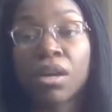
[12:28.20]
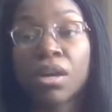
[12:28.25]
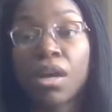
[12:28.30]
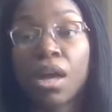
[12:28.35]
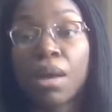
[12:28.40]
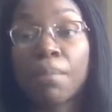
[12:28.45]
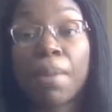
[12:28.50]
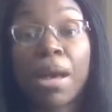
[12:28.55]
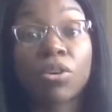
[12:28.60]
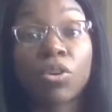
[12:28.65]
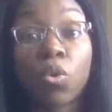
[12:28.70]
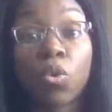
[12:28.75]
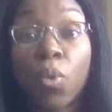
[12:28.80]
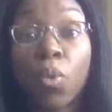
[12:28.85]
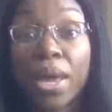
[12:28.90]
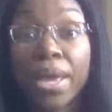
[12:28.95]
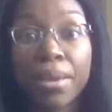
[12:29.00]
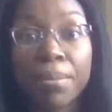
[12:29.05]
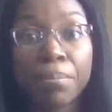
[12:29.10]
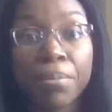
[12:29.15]
amount of
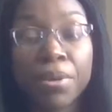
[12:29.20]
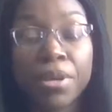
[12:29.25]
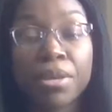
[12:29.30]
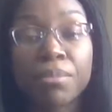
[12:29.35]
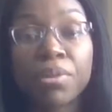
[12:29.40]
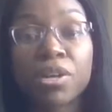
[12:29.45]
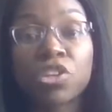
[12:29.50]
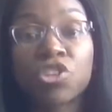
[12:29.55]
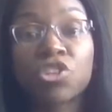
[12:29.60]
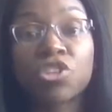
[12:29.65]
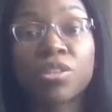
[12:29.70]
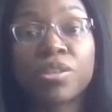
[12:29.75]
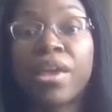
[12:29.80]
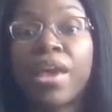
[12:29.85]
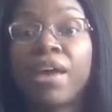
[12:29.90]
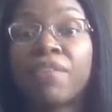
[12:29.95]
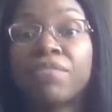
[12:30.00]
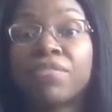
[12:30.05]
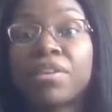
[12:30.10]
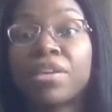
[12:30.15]
weight, pretty much they
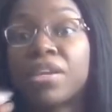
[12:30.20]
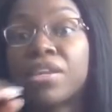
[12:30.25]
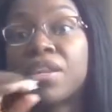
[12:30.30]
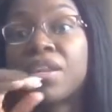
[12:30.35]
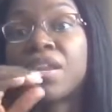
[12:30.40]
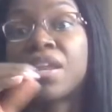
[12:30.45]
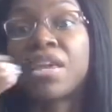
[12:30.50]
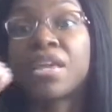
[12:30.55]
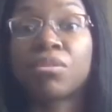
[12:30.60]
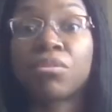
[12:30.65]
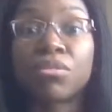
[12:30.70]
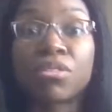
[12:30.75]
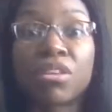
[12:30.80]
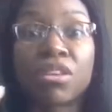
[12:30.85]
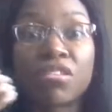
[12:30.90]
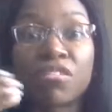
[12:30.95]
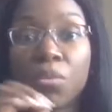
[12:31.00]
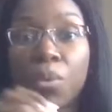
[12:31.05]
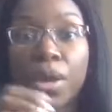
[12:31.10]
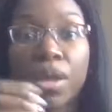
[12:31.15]
have to get the needle
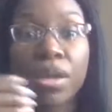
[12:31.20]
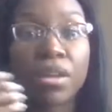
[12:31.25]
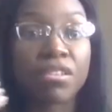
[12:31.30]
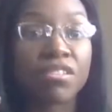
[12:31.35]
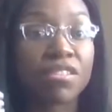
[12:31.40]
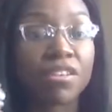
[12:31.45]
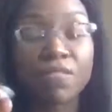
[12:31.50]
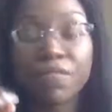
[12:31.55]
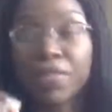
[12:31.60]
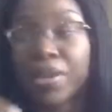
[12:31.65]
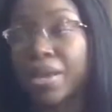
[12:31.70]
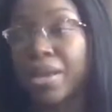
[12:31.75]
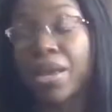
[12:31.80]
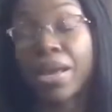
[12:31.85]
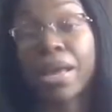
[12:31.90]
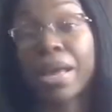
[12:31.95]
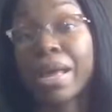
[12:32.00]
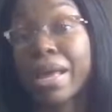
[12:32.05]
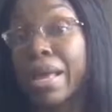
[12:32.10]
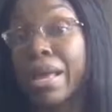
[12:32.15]
this way and stuff like.
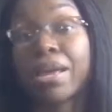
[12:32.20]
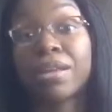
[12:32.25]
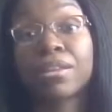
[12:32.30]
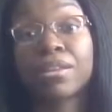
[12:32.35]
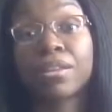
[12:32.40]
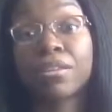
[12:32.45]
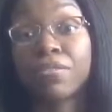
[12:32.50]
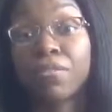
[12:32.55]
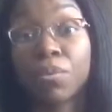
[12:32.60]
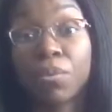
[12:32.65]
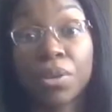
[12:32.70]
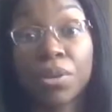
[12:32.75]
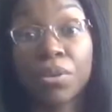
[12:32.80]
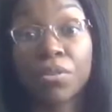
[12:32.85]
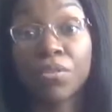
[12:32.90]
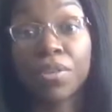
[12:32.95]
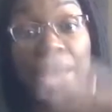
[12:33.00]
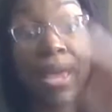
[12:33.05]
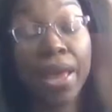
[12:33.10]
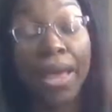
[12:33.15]
I never went
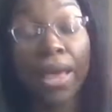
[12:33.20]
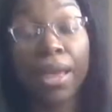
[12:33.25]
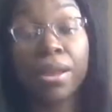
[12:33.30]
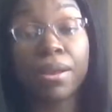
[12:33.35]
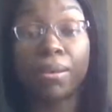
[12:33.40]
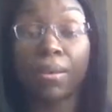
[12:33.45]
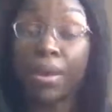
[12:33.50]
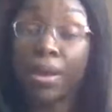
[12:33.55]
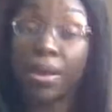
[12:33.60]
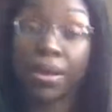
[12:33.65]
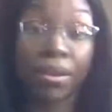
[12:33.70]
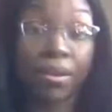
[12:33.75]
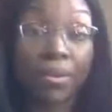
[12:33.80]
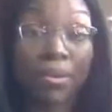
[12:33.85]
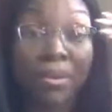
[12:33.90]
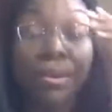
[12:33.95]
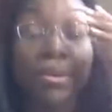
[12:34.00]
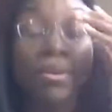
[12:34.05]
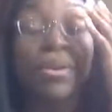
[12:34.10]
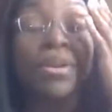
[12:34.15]
over that. I don't
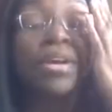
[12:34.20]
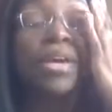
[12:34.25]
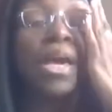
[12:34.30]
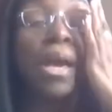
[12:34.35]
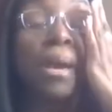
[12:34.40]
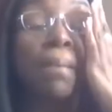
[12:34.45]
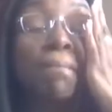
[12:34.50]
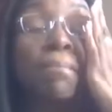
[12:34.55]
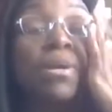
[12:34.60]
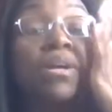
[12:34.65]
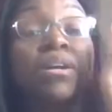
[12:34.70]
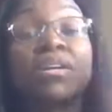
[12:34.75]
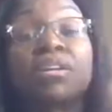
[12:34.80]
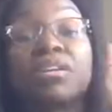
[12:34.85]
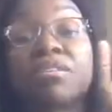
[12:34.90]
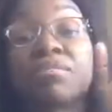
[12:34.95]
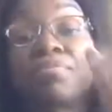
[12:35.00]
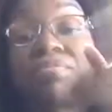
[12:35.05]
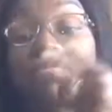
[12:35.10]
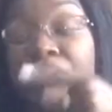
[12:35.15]
know, but
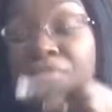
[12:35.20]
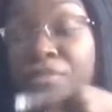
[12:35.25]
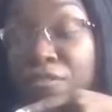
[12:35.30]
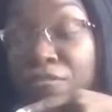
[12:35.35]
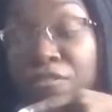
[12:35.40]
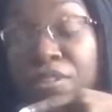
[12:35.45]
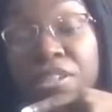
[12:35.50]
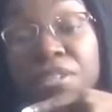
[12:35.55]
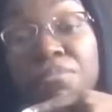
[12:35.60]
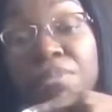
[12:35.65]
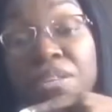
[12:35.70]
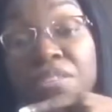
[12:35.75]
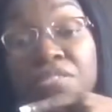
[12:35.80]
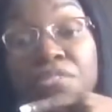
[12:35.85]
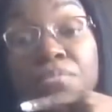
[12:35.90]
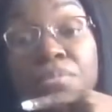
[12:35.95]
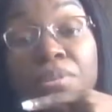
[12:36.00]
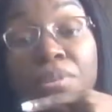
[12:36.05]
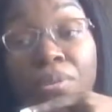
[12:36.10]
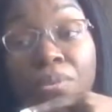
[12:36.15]
the fundamental
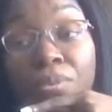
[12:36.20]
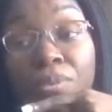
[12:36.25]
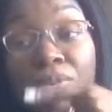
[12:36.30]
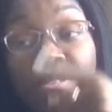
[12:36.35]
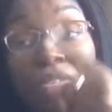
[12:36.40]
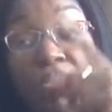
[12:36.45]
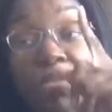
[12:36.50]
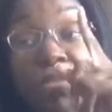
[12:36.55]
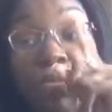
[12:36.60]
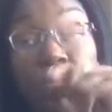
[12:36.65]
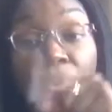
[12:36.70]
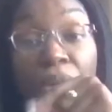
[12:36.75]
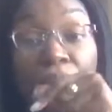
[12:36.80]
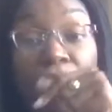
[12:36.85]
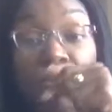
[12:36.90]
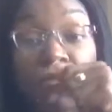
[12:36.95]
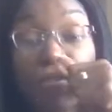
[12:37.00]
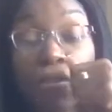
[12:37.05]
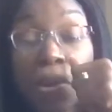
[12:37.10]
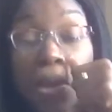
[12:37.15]
books went
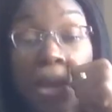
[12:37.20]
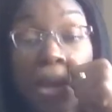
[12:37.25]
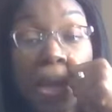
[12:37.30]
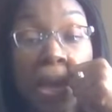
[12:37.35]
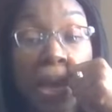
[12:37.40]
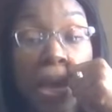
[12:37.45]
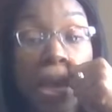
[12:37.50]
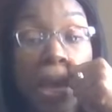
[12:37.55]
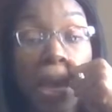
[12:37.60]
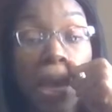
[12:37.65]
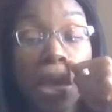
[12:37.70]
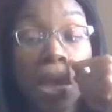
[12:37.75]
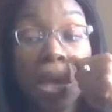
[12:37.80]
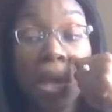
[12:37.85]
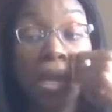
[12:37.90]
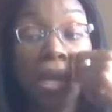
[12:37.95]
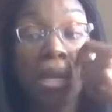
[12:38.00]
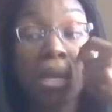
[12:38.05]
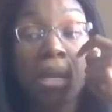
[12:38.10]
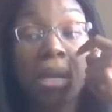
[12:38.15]
over it,
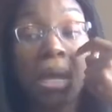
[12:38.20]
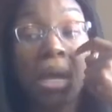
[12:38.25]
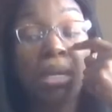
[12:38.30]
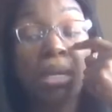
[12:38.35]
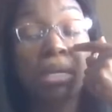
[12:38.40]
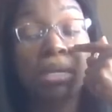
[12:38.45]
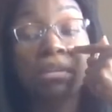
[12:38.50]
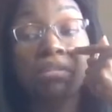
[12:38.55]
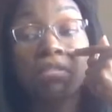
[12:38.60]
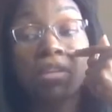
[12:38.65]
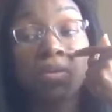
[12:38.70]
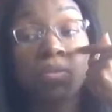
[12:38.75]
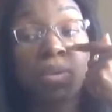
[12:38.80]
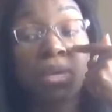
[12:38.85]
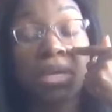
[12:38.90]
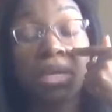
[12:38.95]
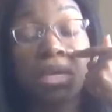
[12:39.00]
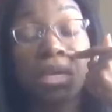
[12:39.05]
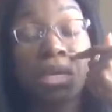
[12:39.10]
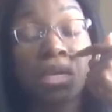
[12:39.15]
and I guess that we
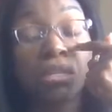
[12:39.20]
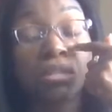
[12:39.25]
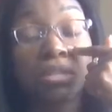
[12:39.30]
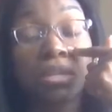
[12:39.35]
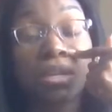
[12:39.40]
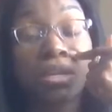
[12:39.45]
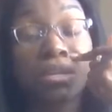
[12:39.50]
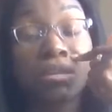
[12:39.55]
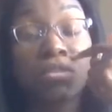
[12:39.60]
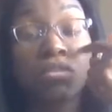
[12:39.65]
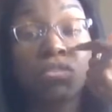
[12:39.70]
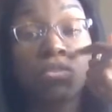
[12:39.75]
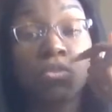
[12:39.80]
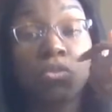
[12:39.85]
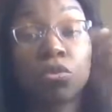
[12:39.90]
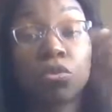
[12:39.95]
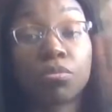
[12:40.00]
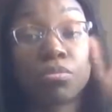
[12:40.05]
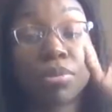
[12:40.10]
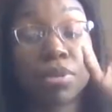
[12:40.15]
didn't get that in
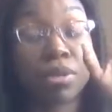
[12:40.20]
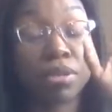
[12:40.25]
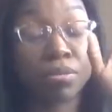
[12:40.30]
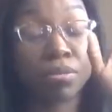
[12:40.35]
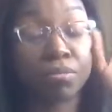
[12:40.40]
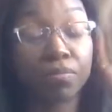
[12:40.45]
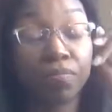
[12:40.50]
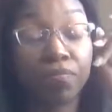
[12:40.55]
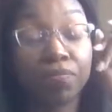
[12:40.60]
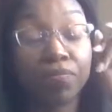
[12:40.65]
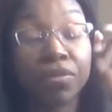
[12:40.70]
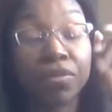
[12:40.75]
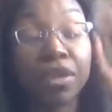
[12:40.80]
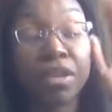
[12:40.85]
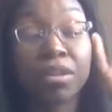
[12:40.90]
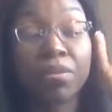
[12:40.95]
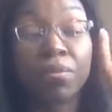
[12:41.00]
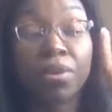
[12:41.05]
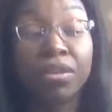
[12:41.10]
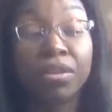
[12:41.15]
school. But
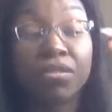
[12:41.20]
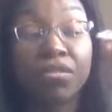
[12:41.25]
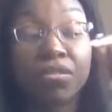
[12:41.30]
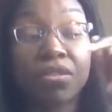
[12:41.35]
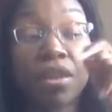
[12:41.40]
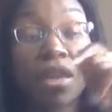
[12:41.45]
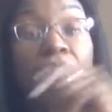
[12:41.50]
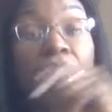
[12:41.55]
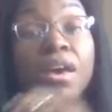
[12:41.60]
anyways,